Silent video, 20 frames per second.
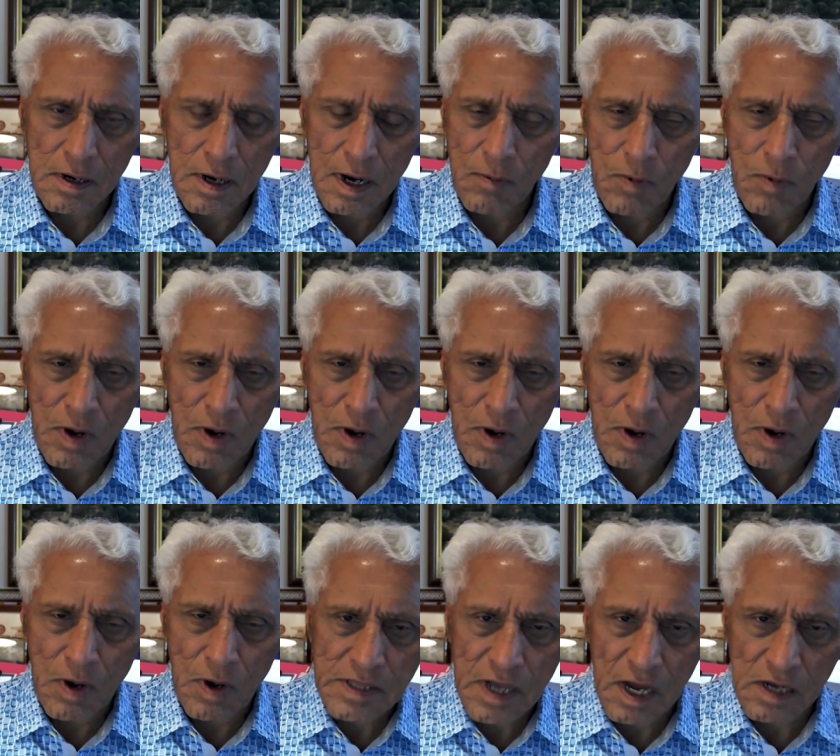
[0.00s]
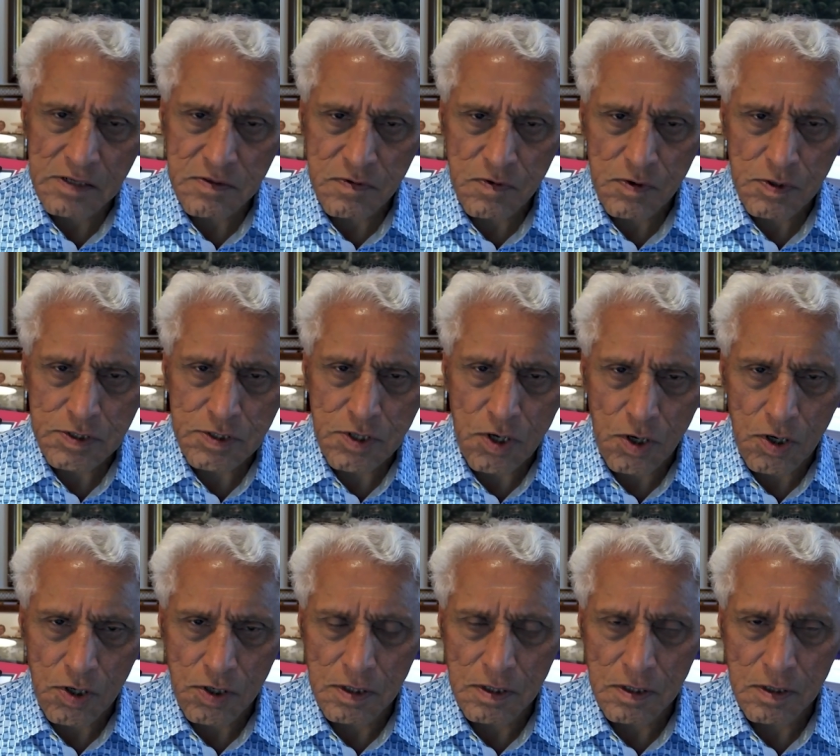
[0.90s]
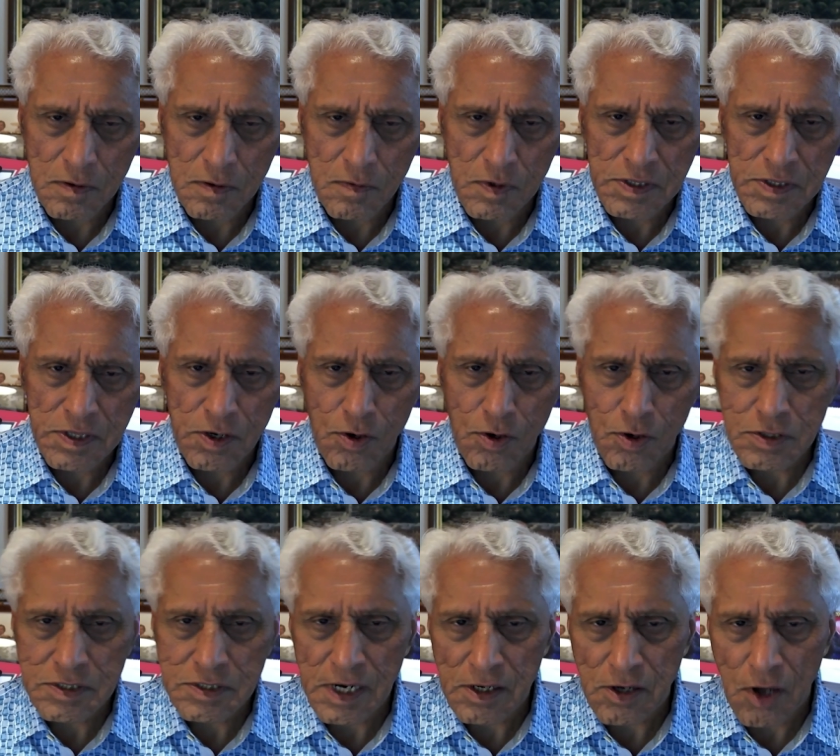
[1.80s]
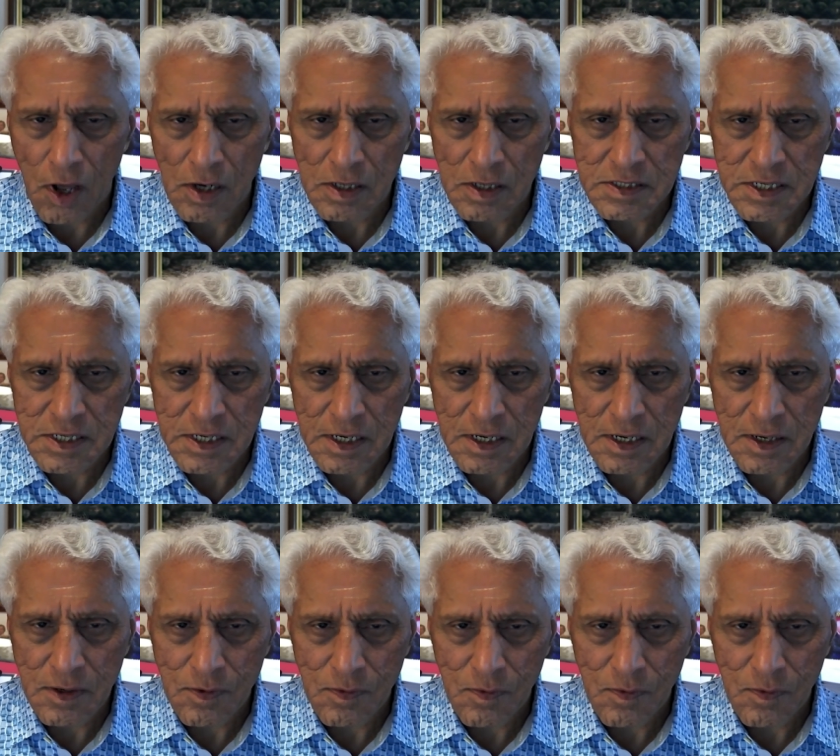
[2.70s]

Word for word: 150,000 was good with the old technology.